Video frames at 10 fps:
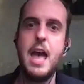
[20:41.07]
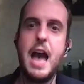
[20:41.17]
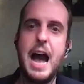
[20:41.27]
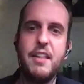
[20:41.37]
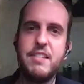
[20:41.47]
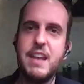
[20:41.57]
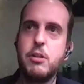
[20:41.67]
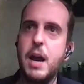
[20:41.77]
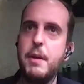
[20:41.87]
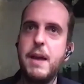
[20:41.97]
At the same time,
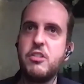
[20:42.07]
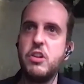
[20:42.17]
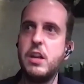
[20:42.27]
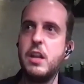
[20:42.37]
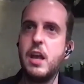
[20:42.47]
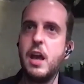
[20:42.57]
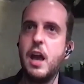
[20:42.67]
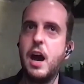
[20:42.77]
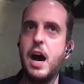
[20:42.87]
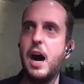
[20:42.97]
imagine
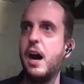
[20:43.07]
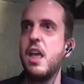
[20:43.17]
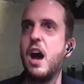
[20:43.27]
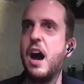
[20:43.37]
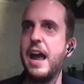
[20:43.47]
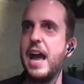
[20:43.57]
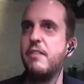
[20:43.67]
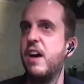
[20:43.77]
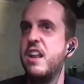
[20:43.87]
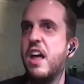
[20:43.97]
I have
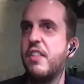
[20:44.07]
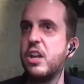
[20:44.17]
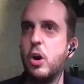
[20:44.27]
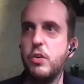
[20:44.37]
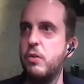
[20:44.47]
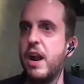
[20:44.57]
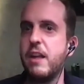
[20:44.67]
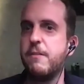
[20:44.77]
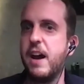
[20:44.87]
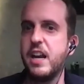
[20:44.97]
another golden
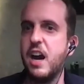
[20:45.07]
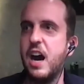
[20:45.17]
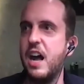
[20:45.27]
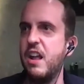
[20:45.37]
ratify card,